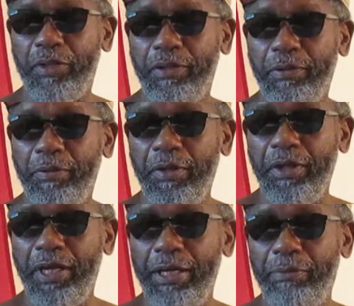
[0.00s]
though.
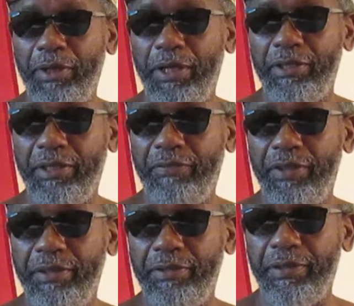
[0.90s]
I didn't put a lot of stuff in
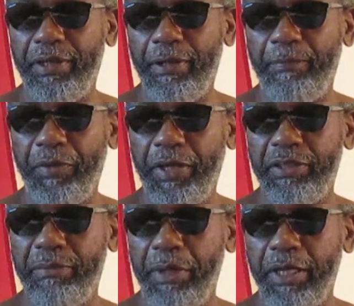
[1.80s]
it. Um, I got
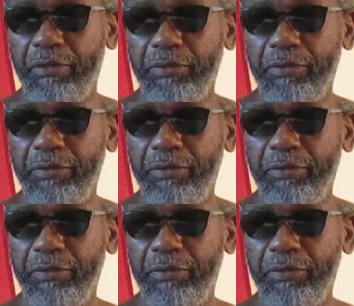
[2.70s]
some mango